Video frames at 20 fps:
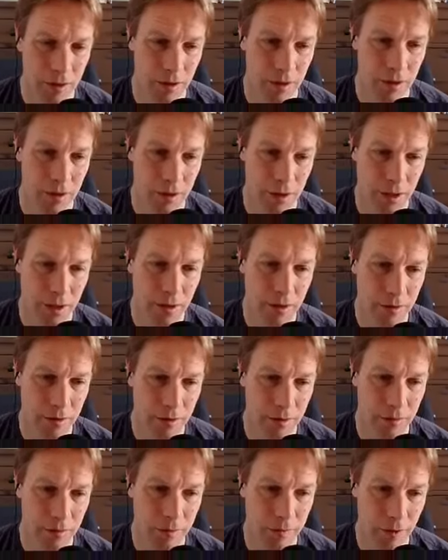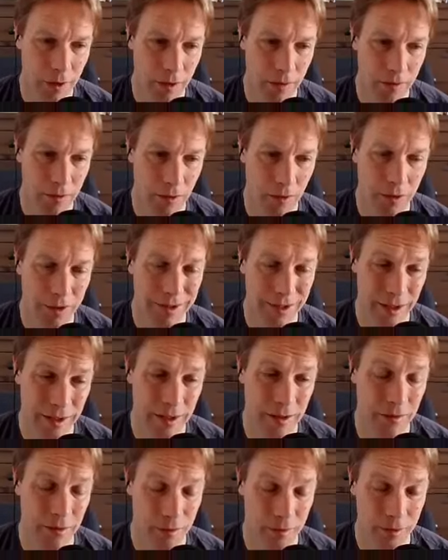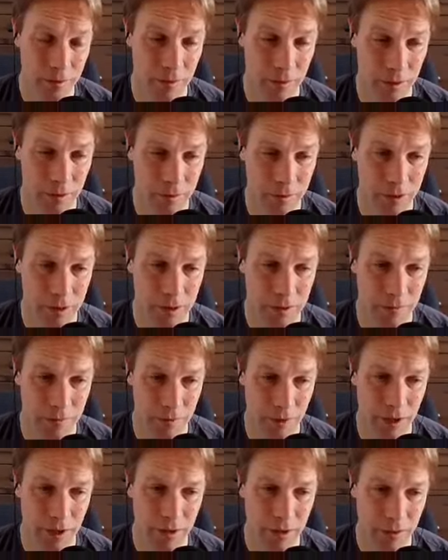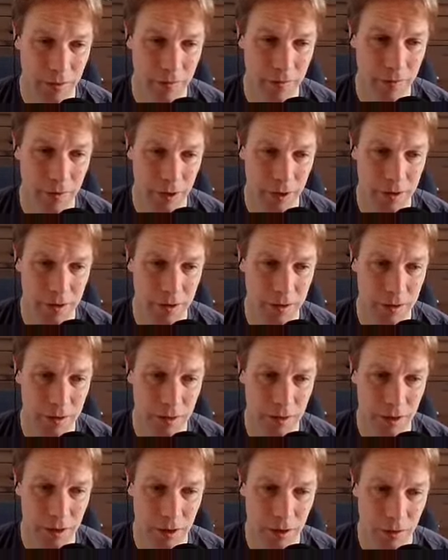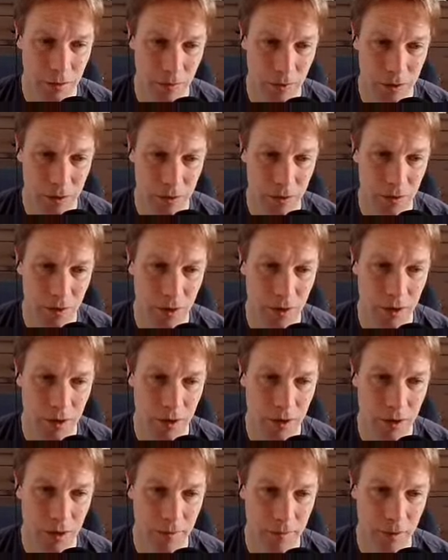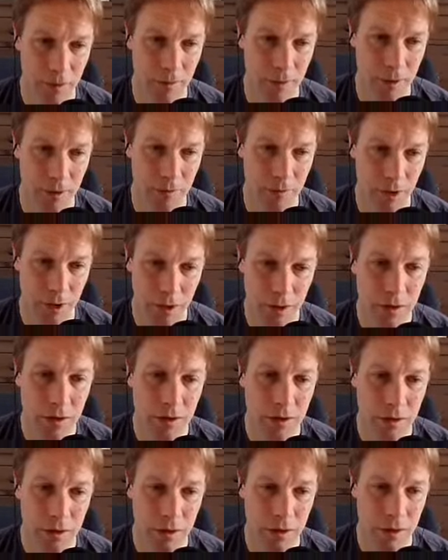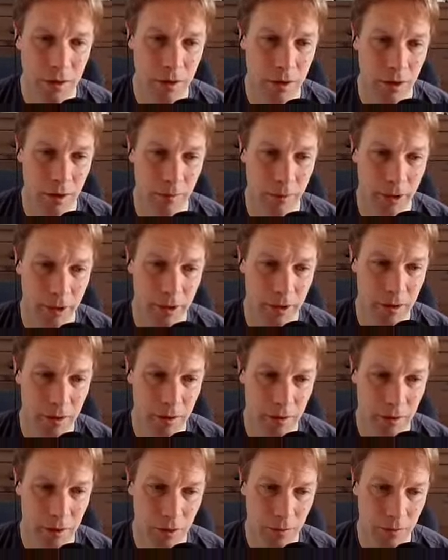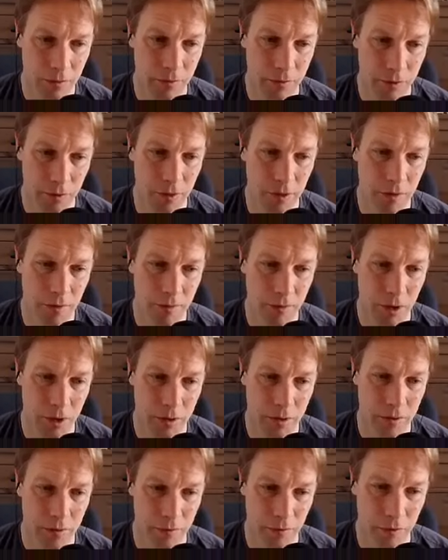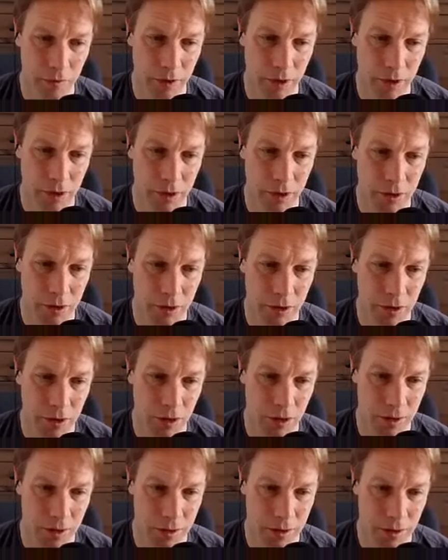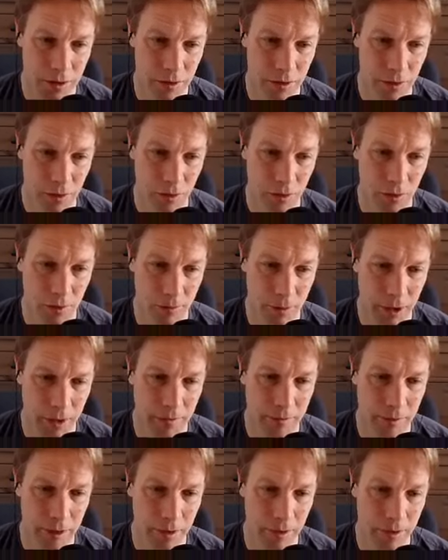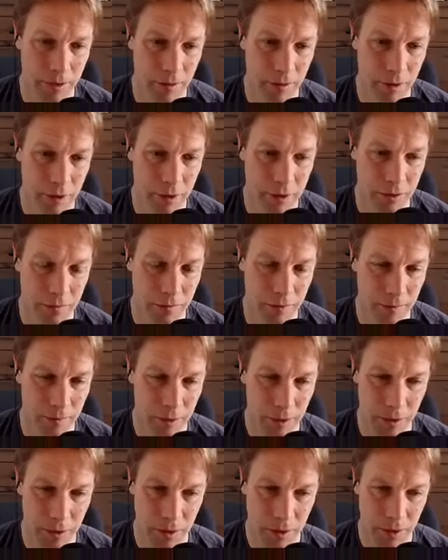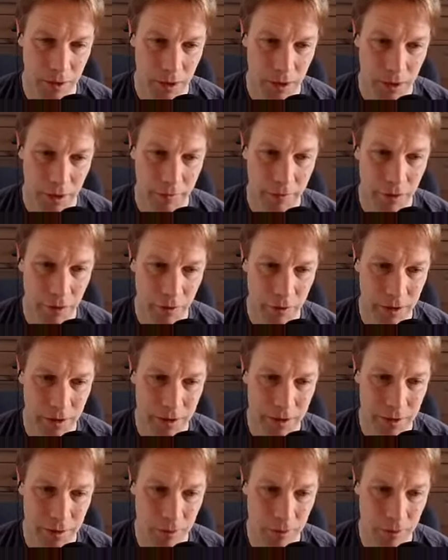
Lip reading: Now we've got exactly what we want, which is a vec of things which all implement render. And we can loop through them by doing for each and call the paint method on each of them. And even though this is a